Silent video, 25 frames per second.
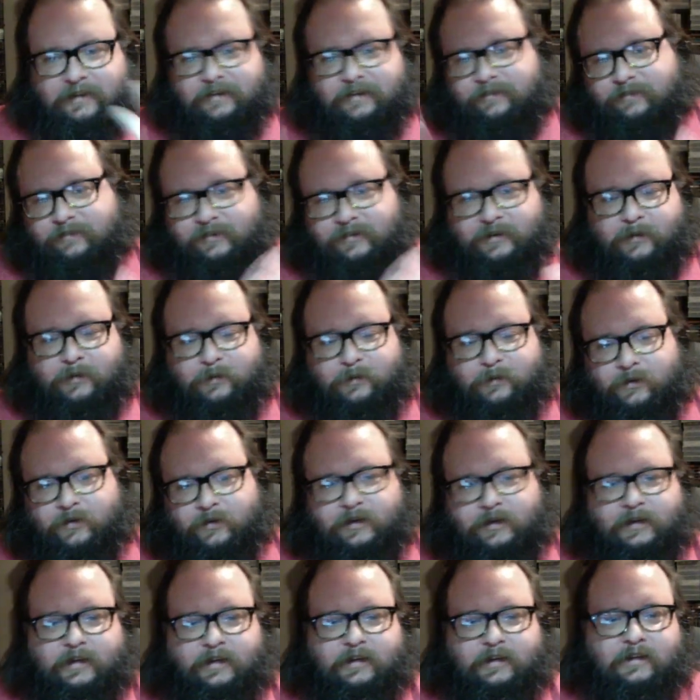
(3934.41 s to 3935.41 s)
very
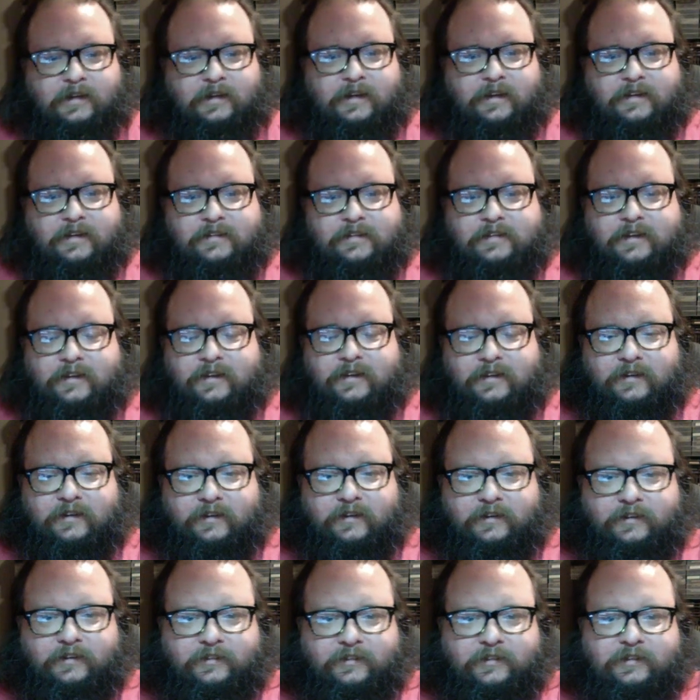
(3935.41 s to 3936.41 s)
wordy, classy. I don't know.
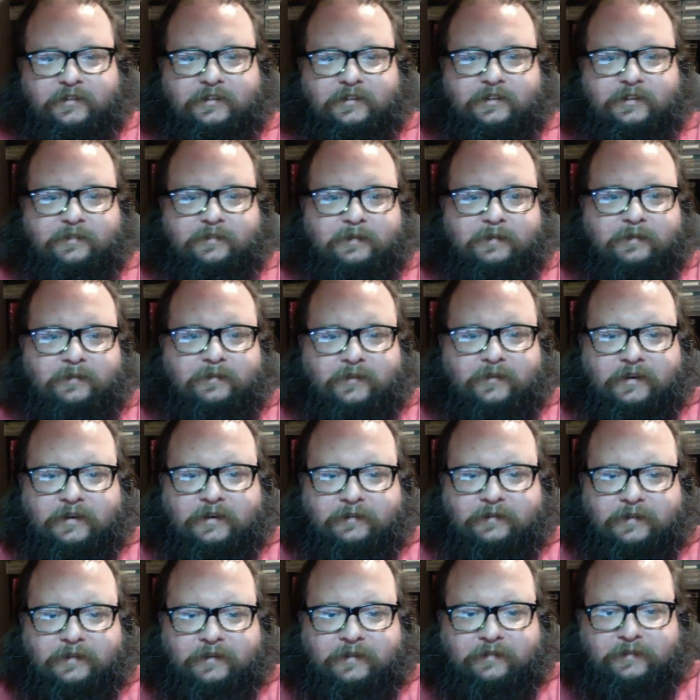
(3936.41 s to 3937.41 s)
You think people are going to
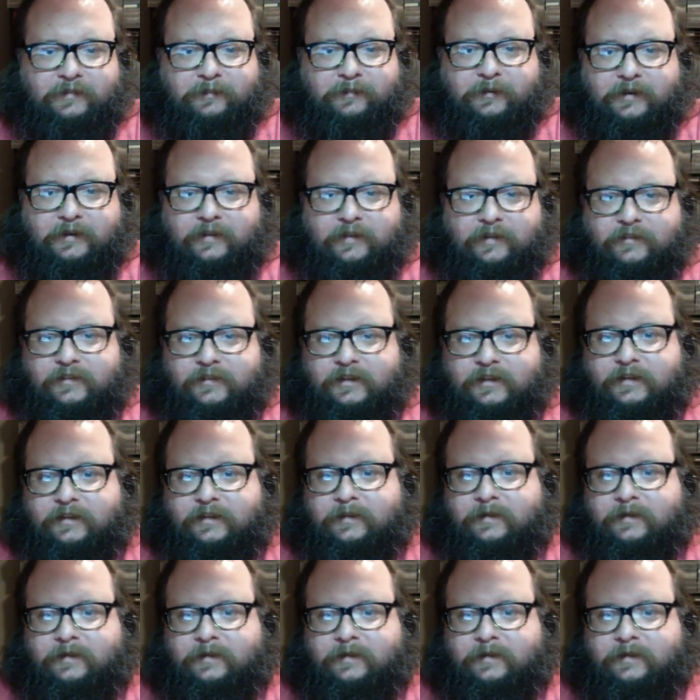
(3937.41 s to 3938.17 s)
be able to pronounce that?